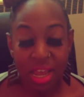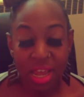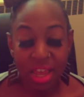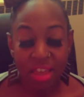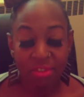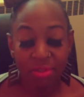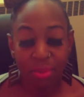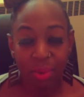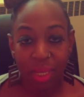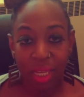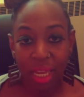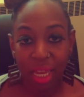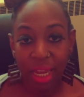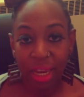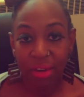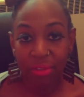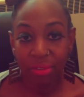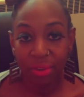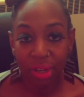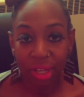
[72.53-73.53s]
If we
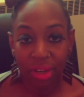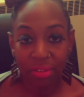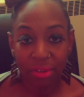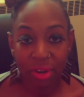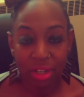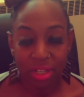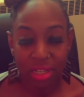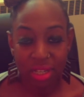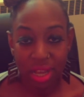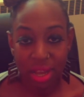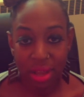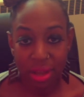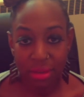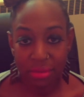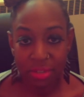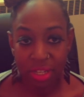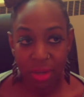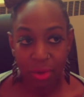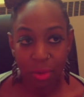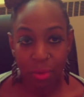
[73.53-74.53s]
can't forgive
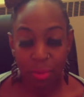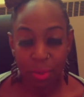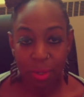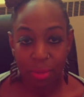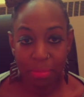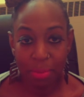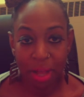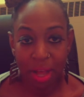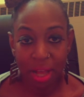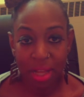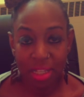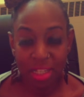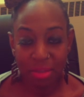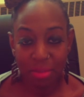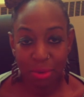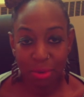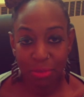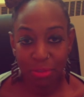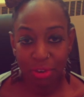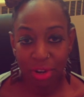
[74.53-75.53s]
ourselves, it will be
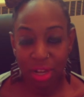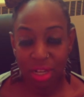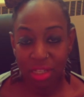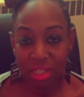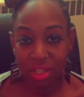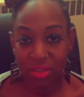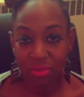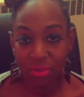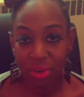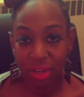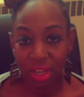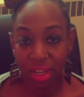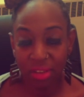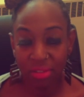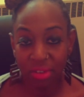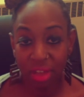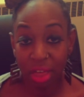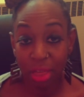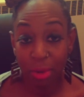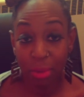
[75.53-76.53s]
impossible for us to forgive
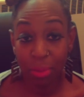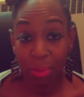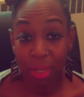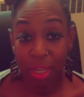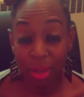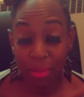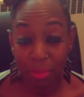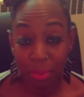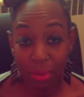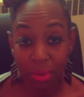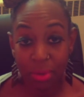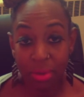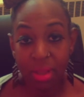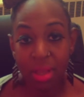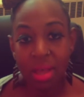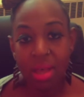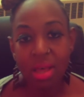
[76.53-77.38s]
other people,